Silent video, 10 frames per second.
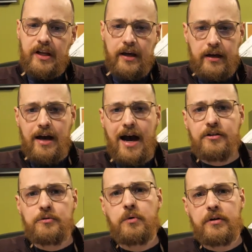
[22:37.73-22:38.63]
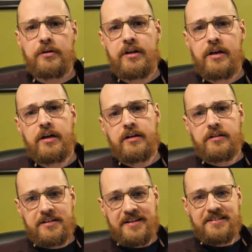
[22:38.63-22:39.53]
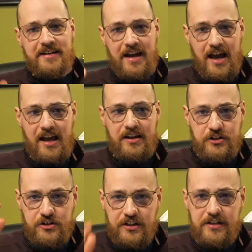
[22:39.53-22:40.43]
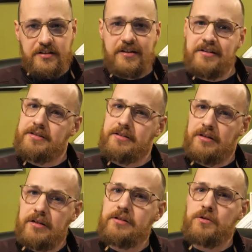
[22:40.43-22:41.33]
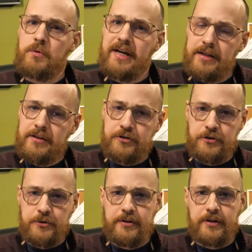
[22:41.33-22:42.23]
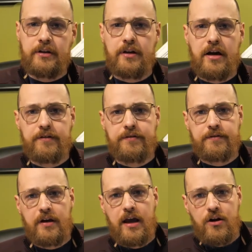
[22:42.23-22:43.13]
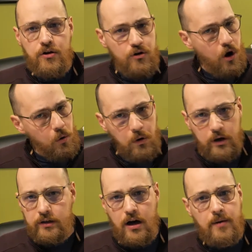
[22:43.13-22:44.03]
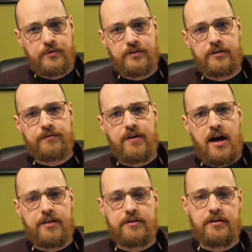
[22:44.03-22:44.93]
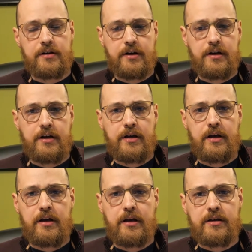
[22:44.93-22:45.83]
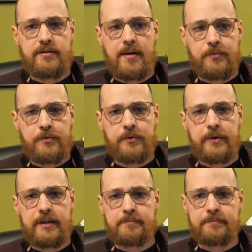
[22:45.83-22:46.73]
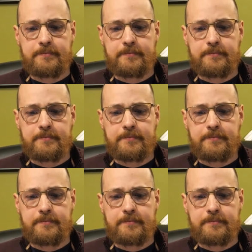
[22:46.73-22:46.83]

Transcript: And God's Word says that Jesus is the way, the truth, and the life. And no one comes to the Father except through Him.